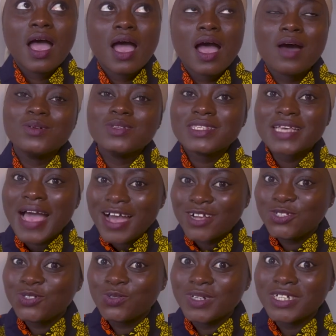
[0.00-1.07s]
I won't say
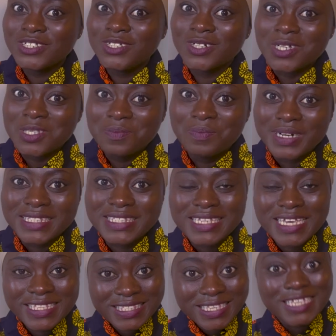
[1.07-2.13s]
outrageous, but
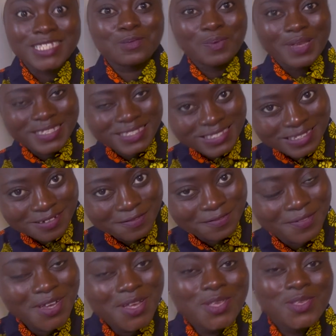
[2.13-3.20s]
it's expensive.
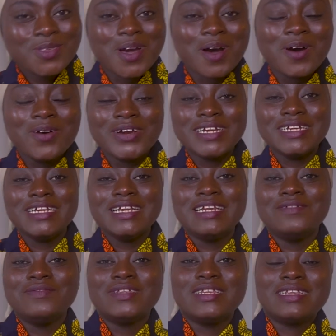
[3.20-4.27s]
You're already
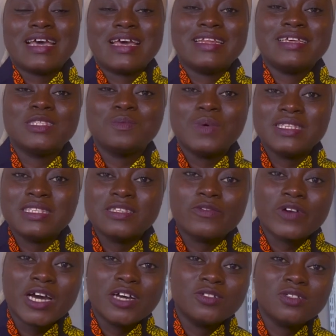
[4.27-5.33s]
living in an
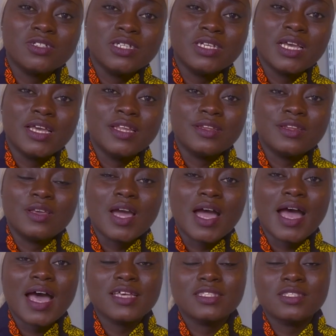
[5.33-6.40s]
expensive country and you're
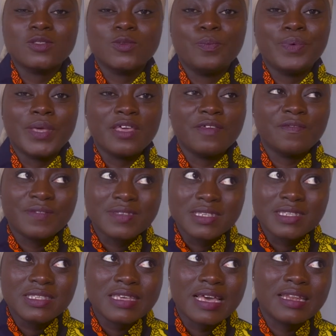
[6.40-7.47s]
asked to pay
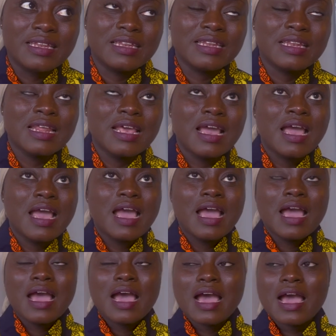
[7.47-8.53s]
fees, and
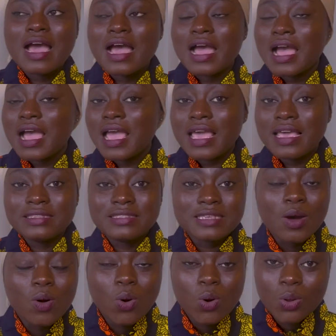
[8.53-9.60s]
it's
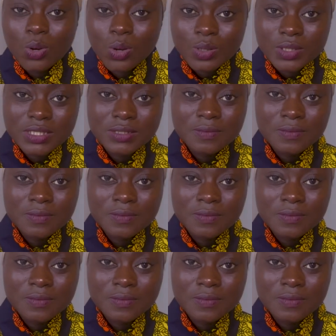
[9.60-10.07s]
a whole lot.